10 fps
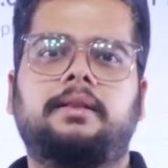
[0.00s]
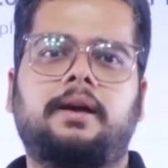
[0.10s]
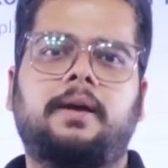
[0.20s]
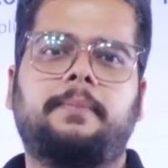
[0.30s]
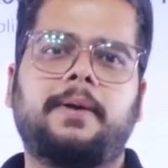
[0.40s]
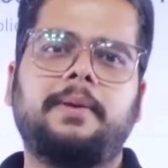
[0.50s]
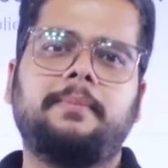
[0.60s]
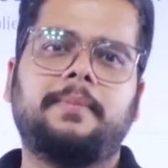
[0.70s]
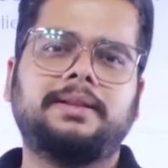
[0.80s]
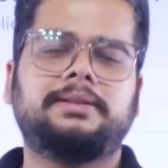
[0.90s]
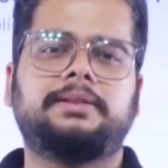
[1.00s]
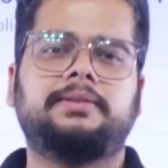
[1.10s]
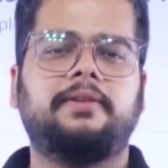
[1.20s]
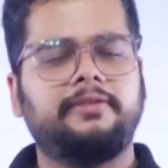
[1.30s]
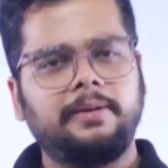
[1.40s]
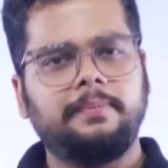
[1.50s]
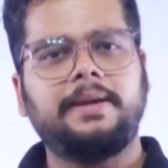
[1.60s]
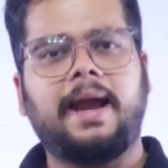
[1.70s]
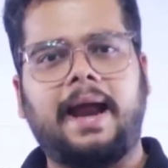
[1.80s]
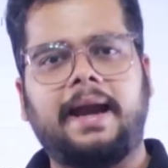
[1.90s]
upcoming months we will
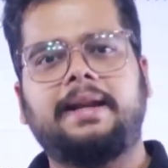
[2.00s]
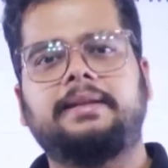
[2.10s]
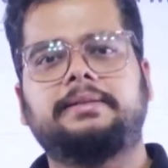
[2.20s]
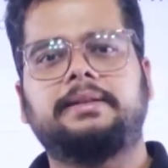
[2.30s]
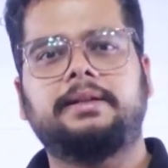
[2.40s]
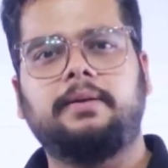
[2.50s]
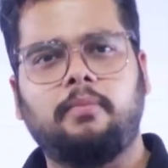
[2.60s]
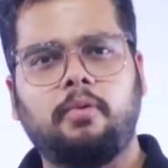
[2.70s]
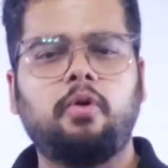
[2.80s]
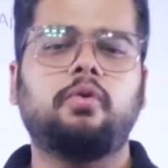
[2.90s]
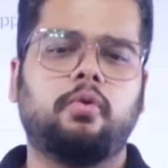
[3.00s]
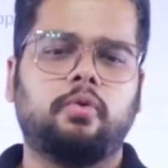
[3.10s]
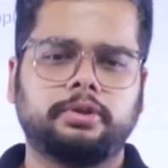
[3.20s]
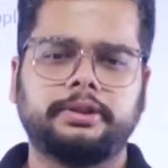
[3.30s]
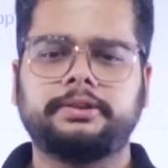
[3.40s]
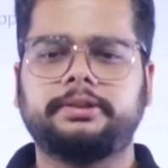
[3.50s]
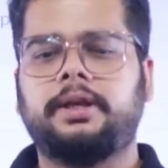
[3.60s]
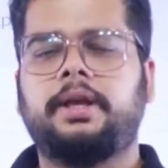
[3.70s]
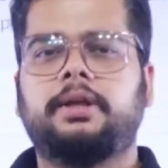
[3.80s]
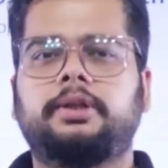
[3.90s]
be adding certain more courses
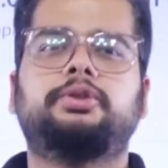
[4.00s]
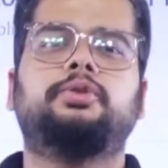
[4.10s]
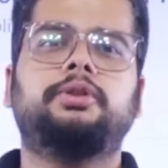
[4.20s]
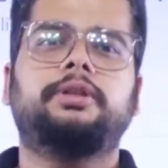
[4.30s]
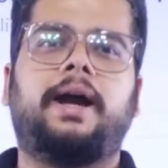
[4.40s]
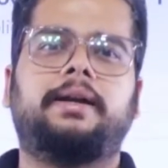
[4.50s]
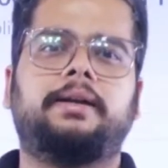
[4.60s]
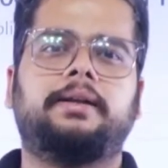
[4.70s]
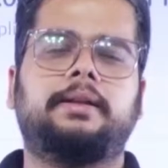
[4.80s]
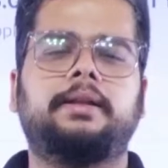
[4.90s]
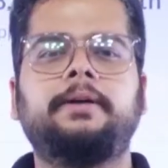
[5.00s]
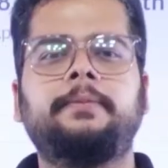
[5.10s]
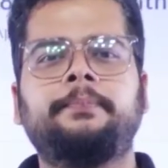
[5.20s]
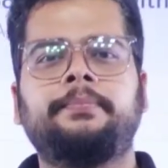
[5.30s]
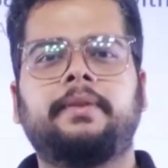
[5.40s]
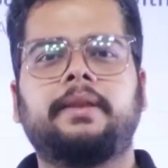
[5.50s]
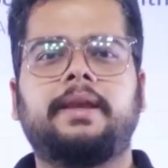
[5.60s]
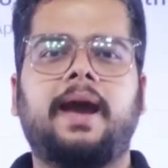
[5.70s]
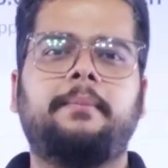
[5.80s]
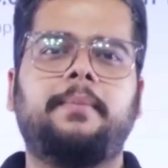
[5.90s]
so that the
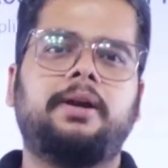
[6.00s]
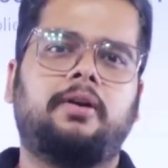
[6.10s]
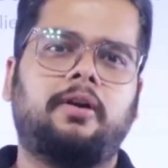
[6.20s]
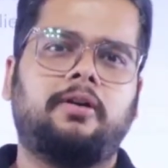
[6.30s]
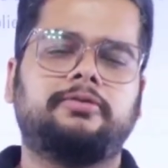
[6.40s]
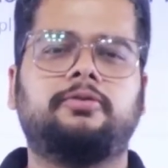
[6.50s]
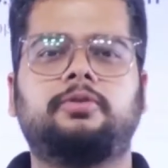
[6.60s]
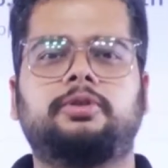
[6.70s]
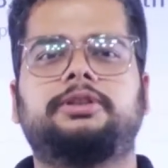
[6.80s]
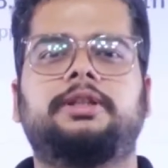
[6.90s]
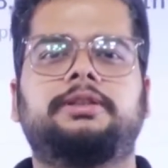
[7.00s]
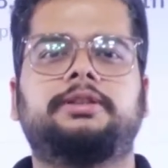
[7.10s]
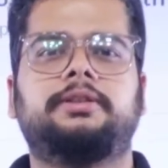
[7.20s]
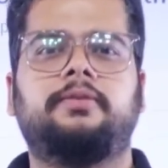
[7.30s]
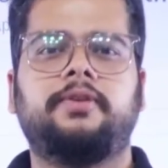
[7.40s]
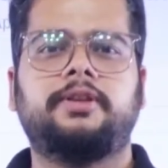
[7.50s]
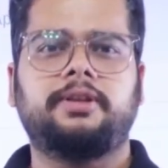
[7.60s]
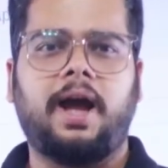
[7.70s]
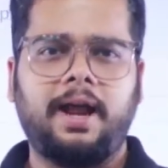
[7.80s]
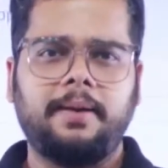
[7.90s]
gamut of courses which
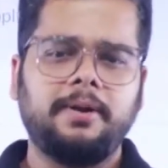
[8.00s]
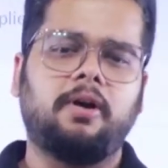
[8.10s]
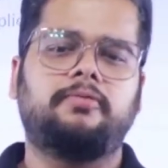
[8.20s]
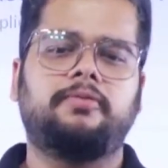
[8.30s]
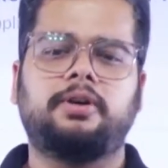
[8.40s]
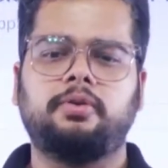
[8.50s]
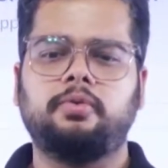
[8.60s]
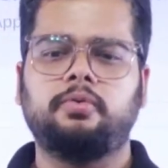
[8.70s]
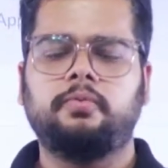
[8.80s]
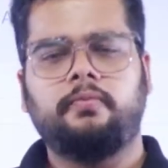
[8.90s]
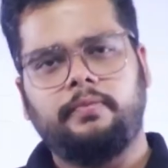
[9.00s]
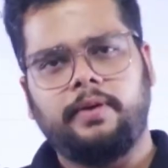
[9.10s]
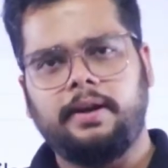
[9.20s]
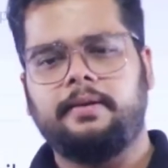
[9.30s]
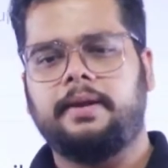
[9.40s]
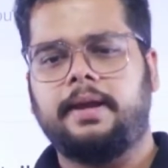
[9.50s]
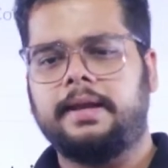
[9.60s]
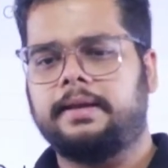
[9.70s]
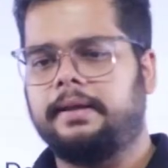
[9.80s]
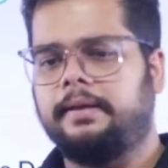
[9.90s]
are being offered to you will
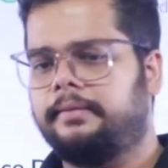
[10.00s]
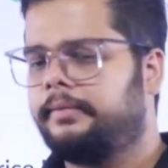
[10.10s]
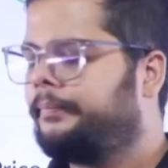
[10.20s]
increase.